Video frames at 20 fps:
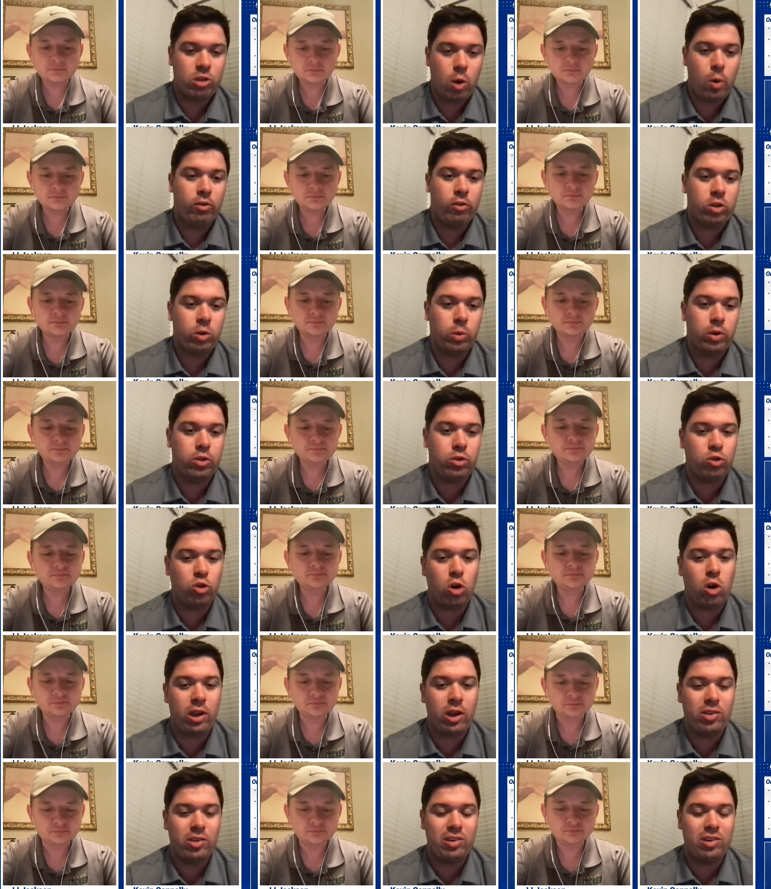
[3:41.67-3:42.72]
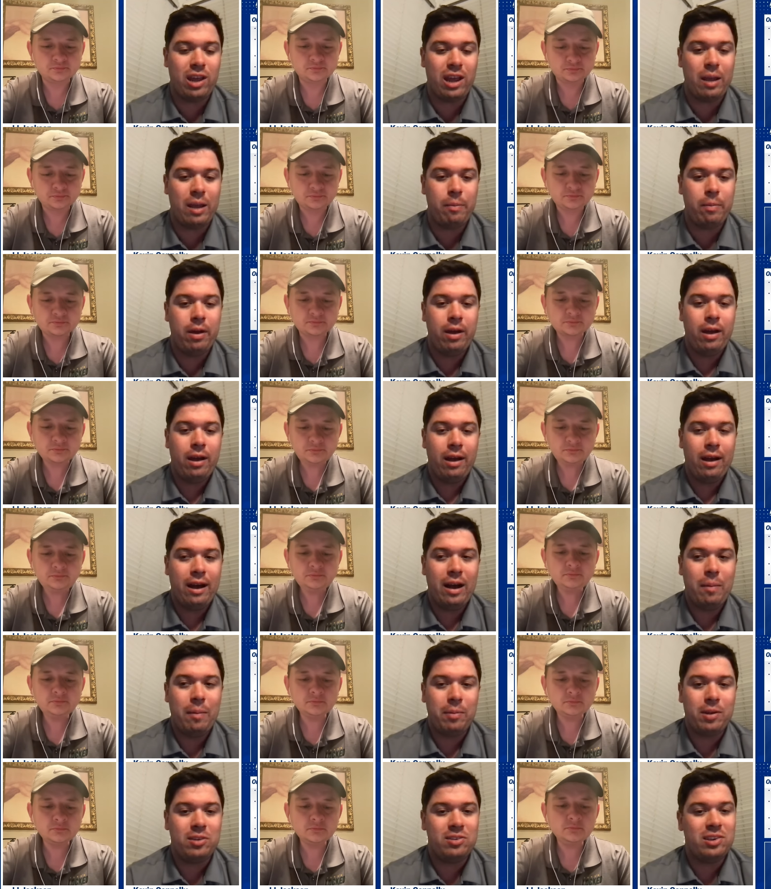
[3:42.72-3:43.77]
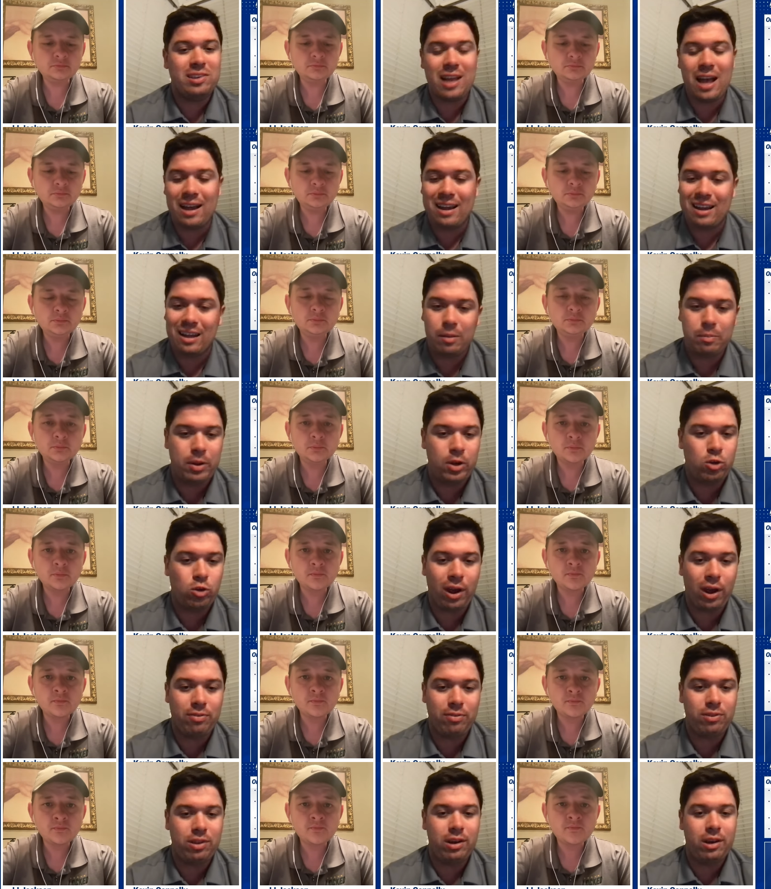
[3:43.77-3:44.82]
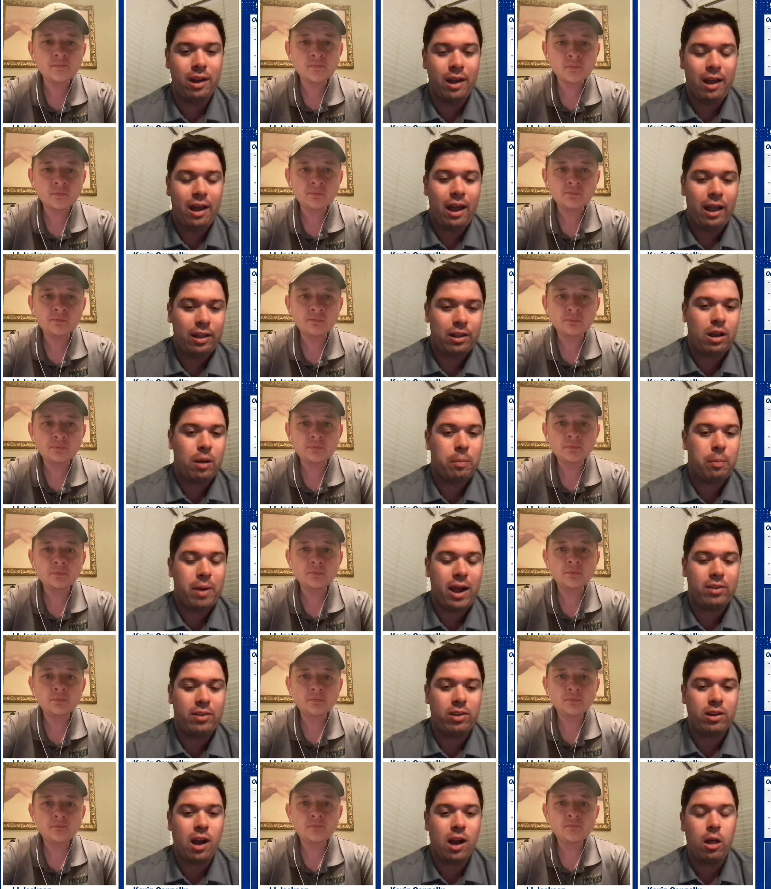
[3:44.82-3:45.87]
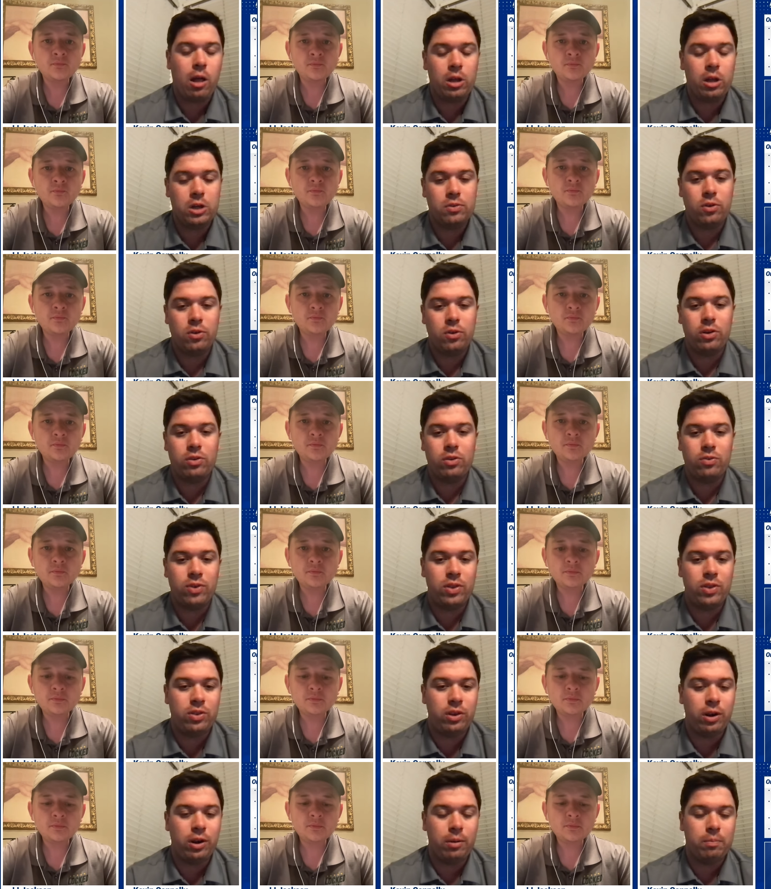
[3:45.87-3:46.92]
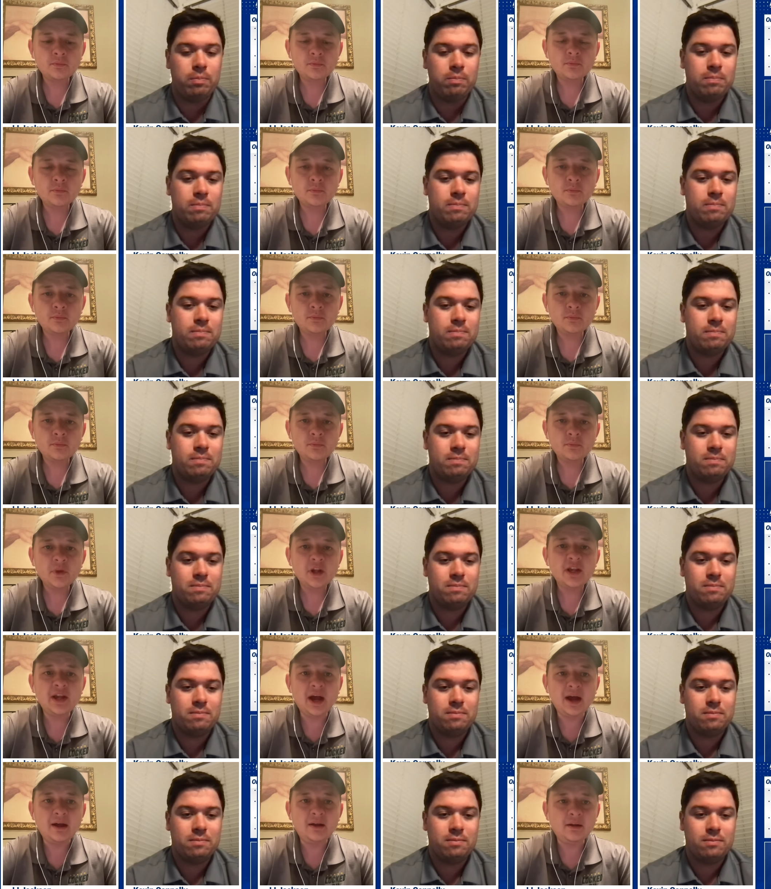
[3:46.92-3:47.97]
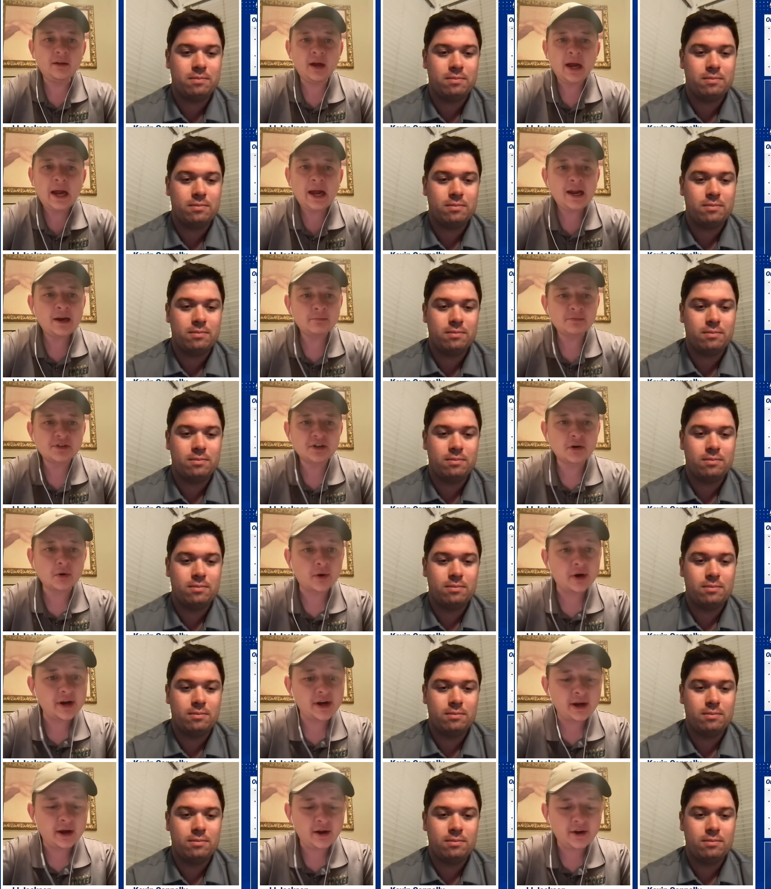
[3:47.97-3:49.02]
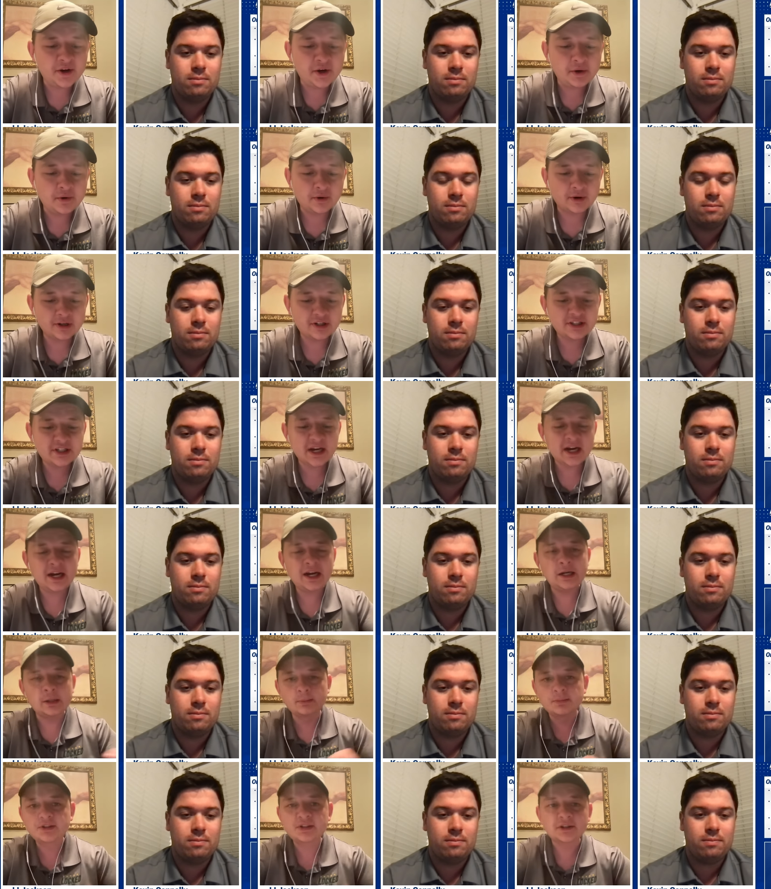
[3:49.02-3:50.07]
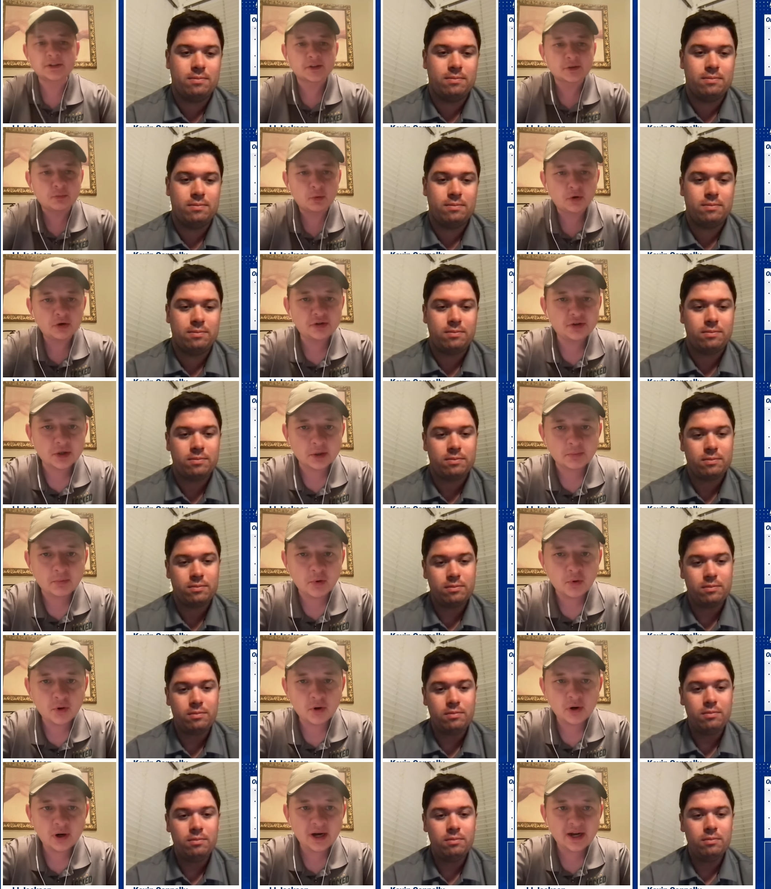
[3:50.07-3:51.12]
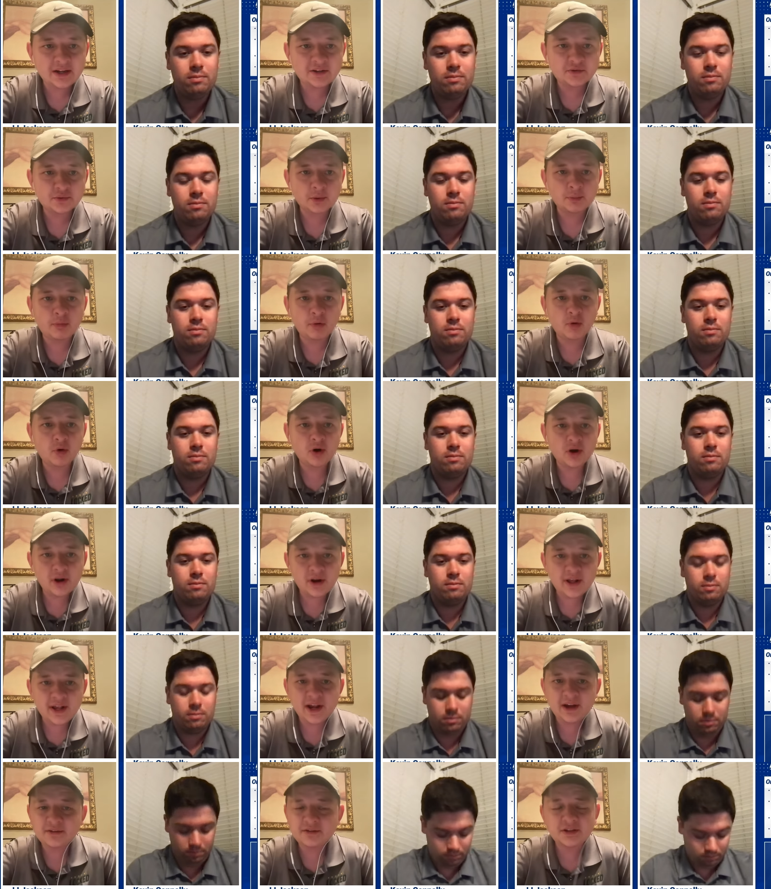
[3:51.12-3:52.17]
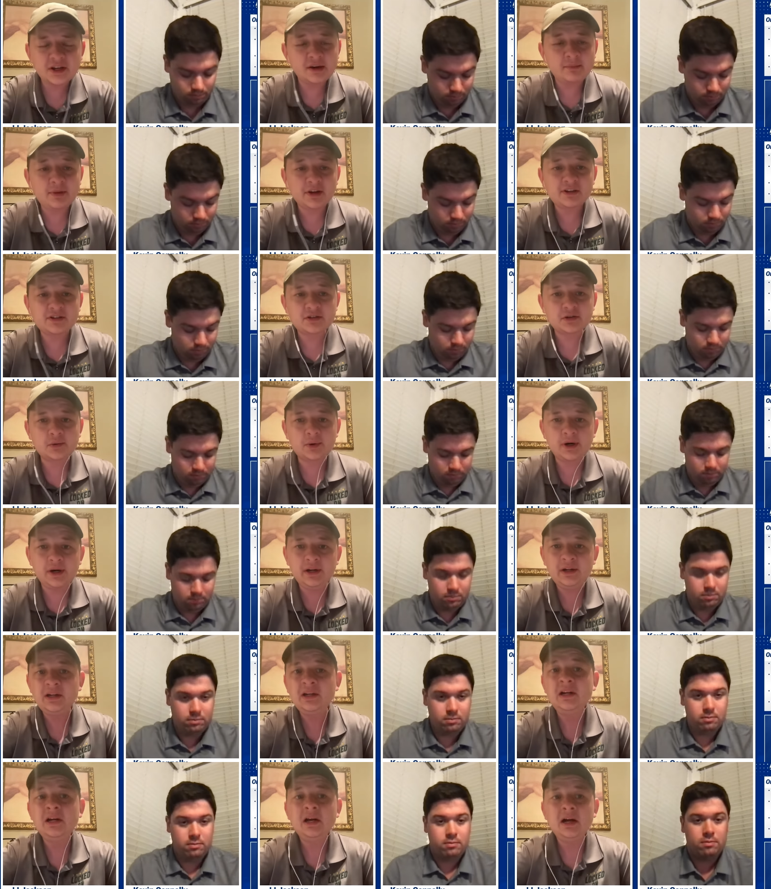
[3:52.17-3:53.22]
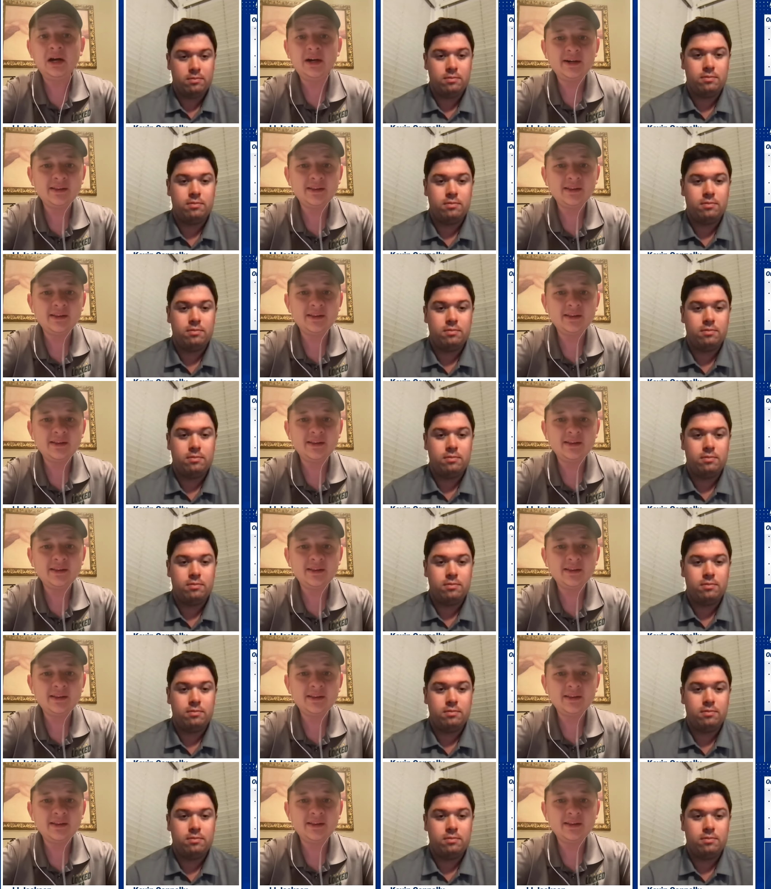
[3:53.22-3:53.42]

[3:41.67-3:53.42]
Speaker 1: going to withdraw his name because um, he's not going to be drafted and come back to college for his fifth year.
Speaker 2: Yeah, uh, Adam Zagoria, a New York Times sports reporter, has reported. He also had a big story uh,